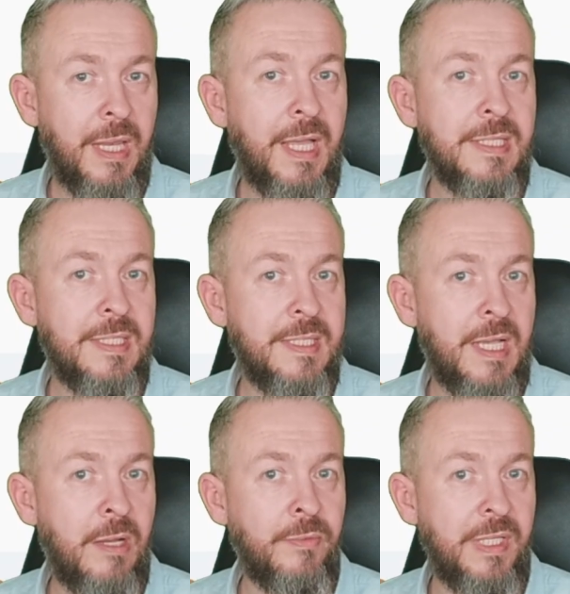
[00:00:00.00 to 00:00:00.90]
Last
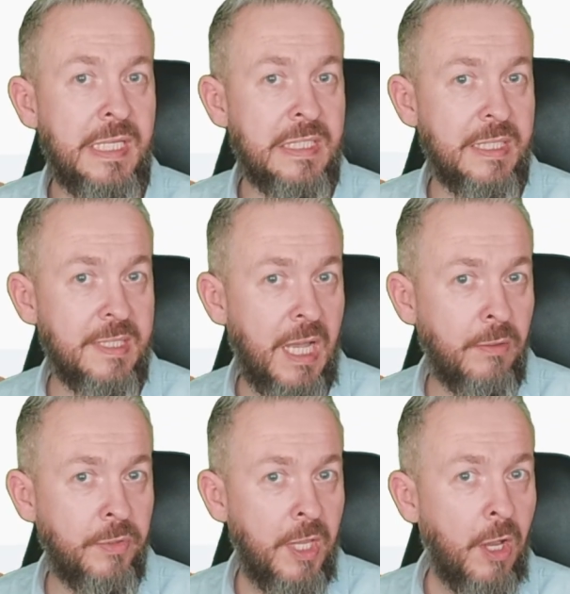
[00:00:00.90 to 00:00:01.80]
sound is the
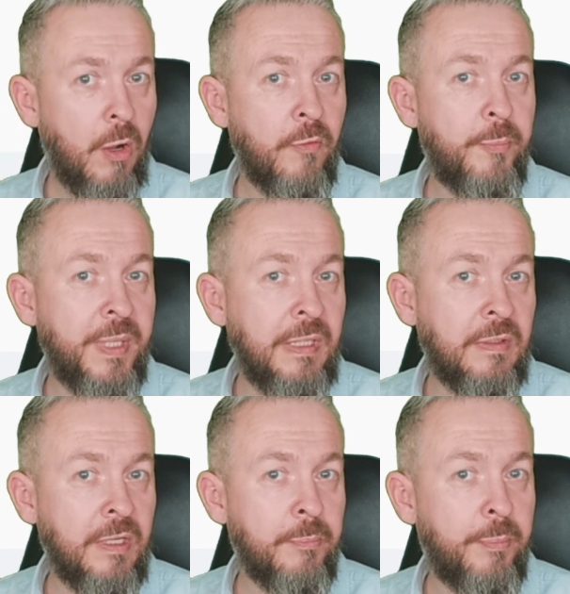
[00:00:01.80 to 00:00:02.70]
sound of
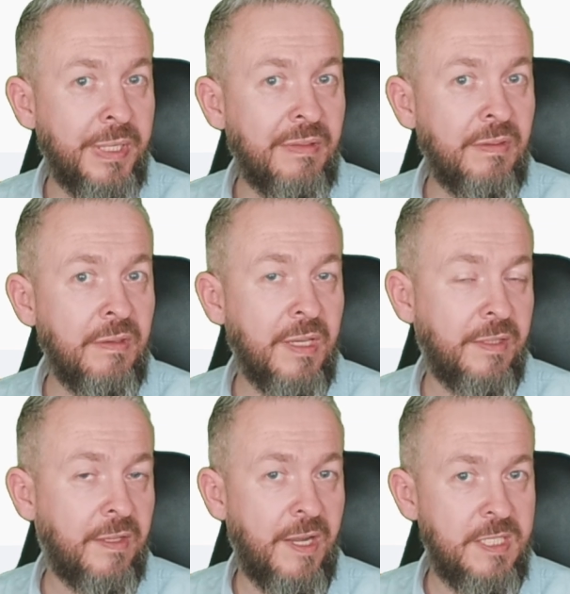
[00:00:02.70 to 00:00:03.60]
printer printing
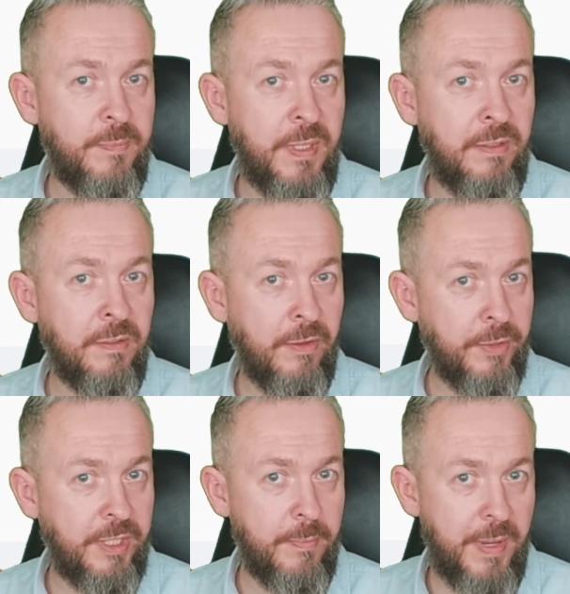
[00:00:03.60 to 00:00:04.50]
at high speed,
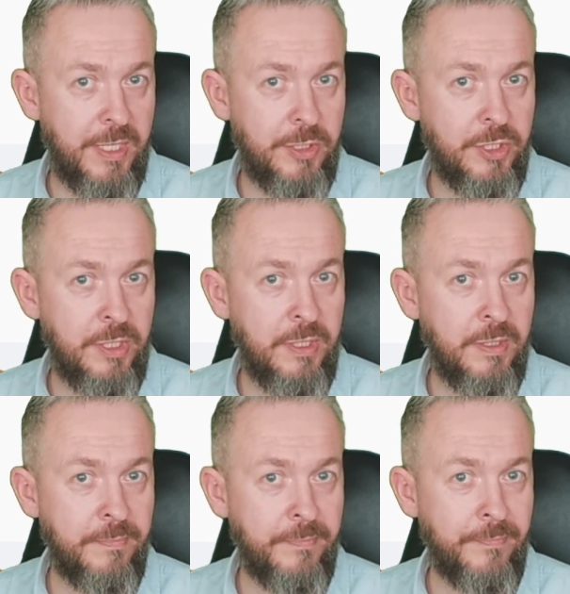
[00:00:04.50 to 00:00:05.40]
3D Benchy.